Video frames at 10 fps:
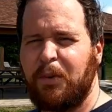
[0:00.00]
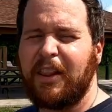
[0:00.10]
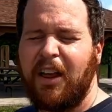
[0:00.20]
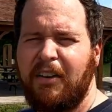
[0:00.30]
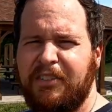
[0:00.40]
to be
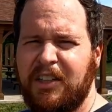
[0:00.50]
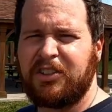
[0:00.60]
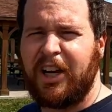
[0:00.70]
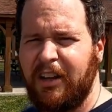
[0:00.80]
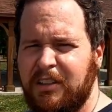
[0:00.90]
loved
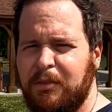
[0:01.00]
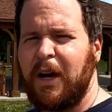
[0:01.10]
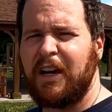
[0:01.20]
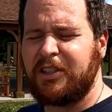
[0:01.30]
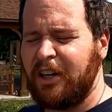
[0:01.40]
and cherished
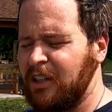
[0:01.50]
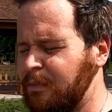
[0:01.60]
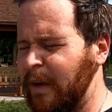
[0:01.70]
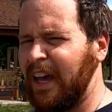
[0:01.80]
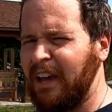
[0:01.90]
by,
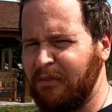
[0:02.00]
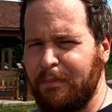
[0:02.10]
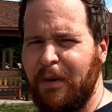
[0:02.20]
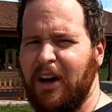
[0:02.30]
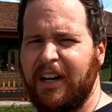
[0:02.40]
cherished by
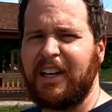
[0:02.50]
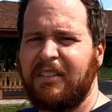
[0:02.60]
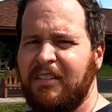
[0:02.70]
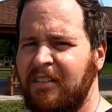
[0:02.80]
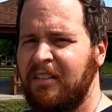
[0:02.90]
everybody.